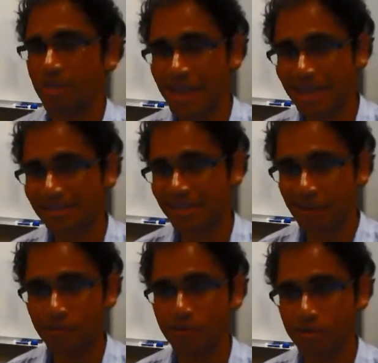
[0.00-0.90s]
The next
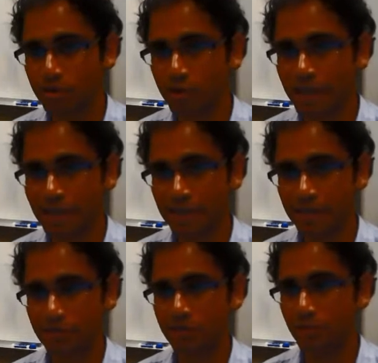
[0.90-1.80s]
step was going
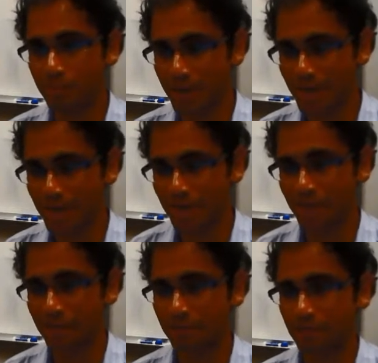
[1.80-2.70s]
to be
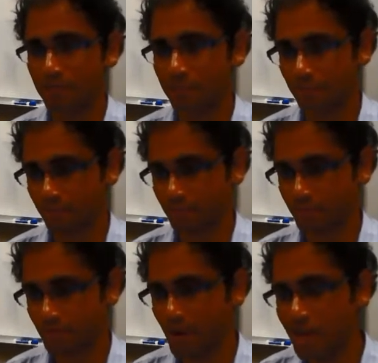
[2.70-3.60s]
the
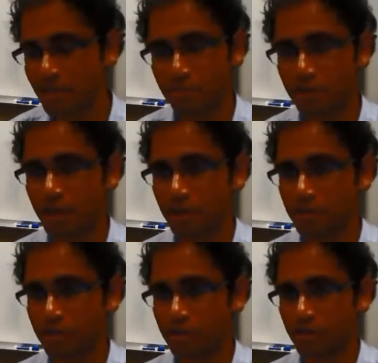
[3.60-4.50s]
mass
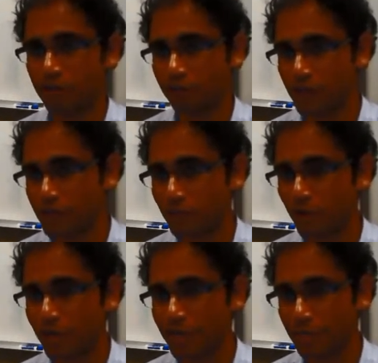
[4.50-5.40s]
production of this
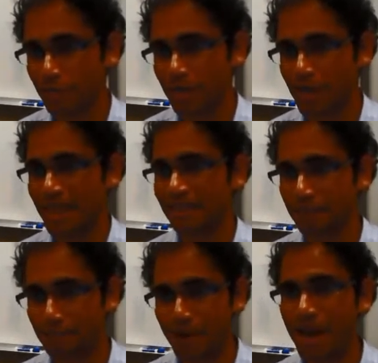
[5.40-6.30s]
molecule at
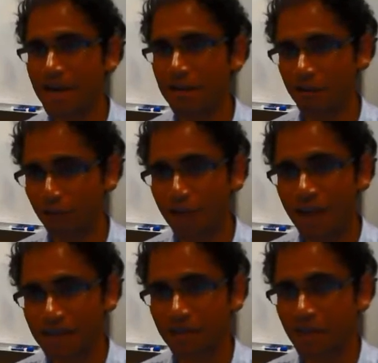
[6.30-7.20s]
the plant or the
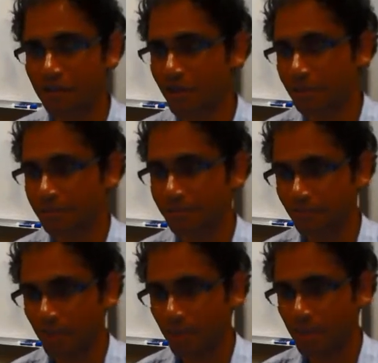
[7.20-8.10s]
factory level.
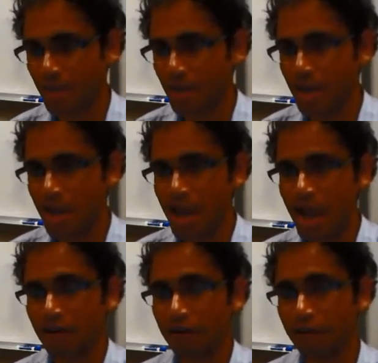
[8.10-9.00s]

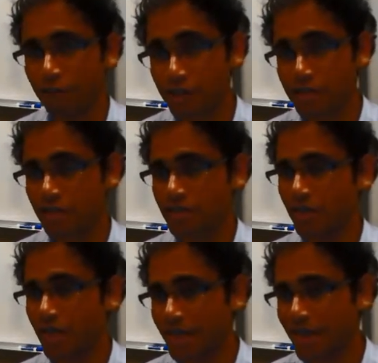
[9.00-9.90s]
Our first
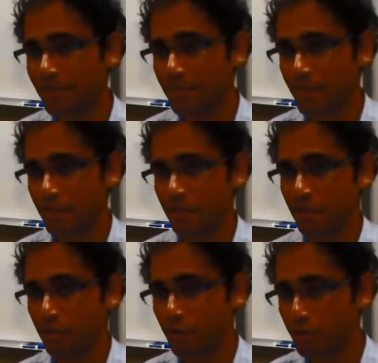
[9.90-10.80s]
such attempt
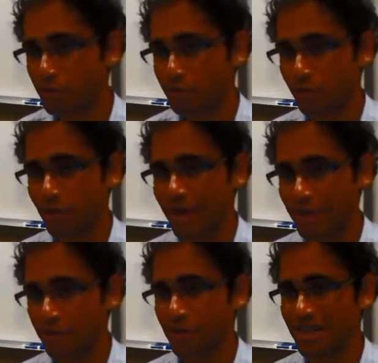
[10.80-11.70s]
to do so
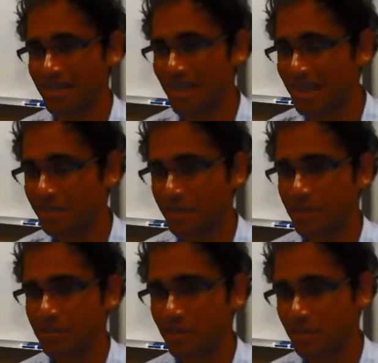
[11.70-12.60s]
led to
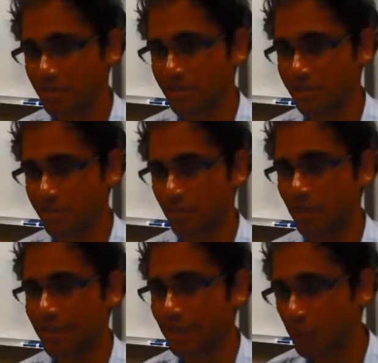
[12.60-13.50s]
disastrous results
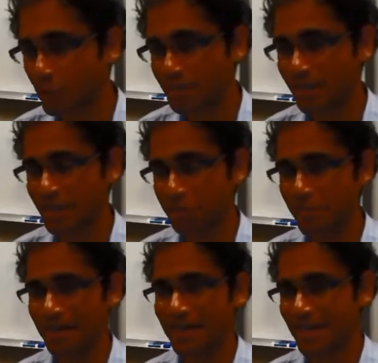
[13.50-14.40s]
with lower than
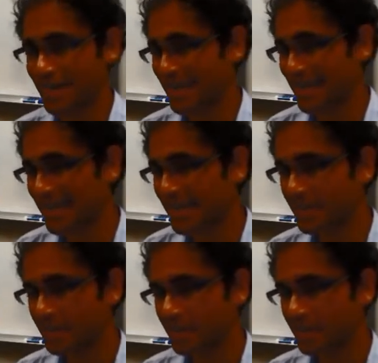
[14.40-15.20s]
expected yield